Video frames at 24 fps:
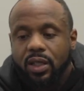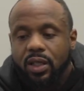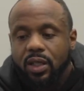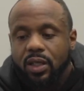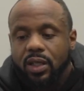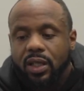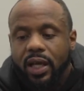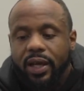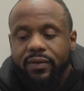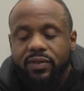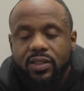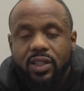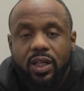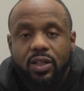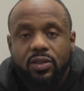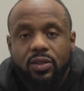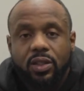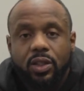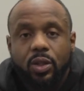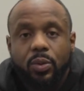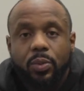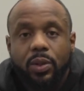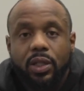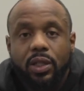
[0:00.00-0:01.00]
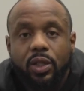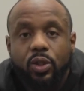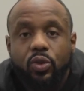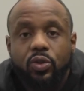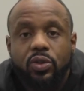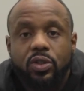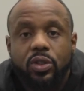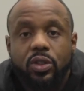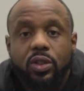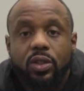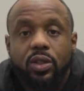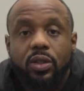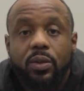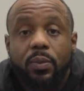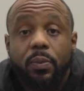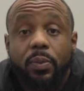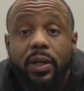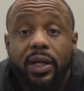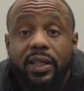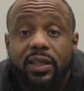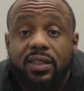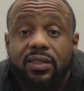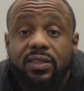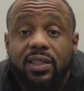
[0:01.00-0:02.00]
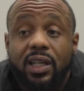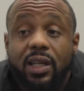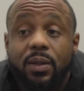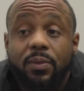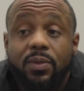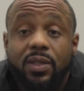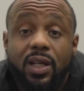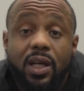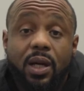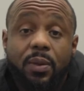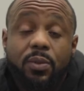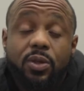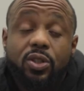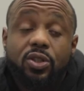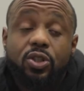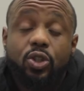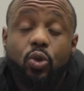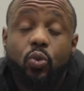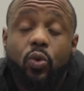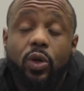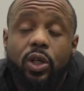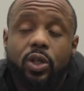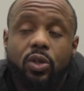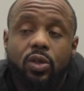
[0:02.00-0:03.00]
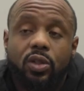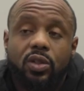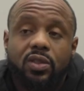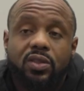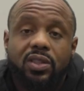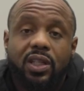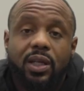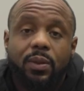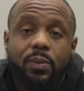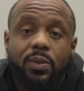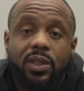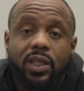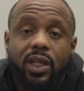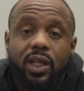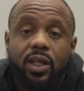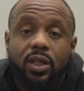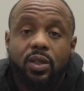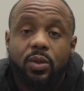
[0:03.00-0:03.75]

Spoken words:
lifestyle is a little bit looser, but at the same time, you're still working on the same thing.